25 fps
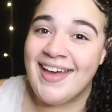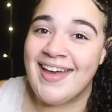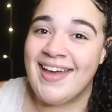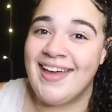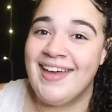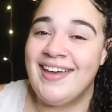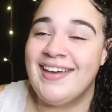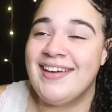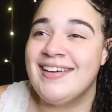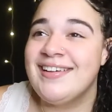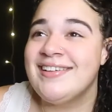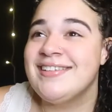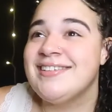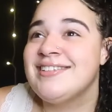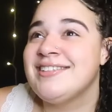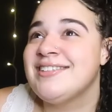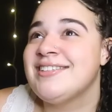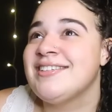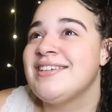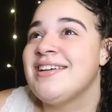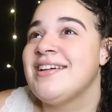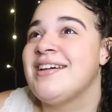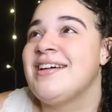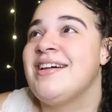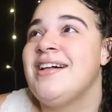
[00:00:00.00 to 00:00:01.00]

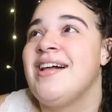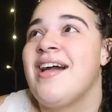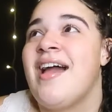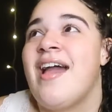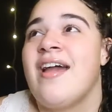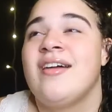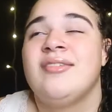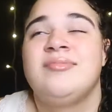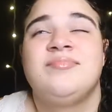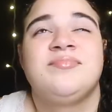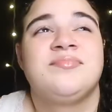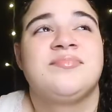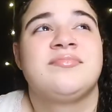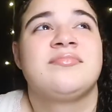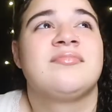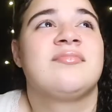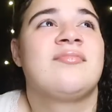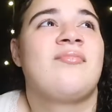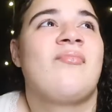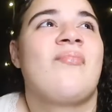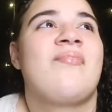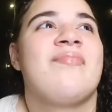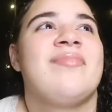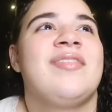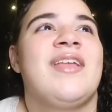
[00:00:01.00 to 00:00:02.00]
And
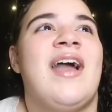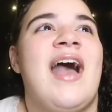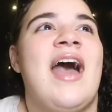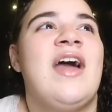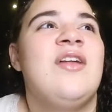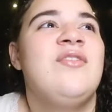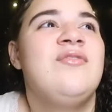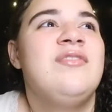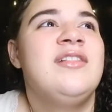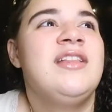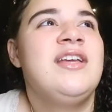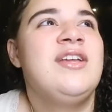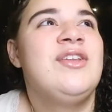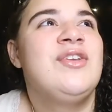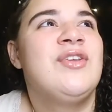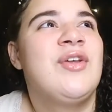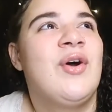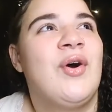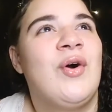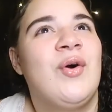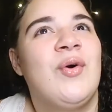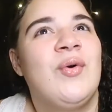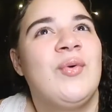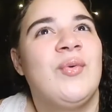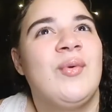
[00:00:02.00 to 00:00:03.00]
I don't really
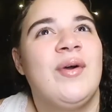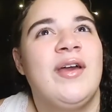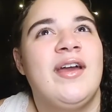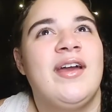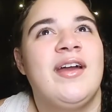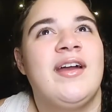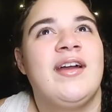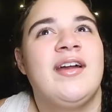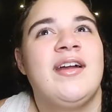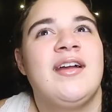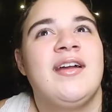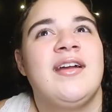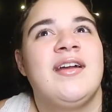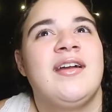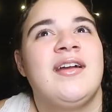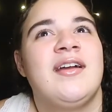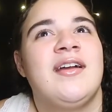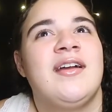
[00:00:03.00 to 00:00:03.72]
know where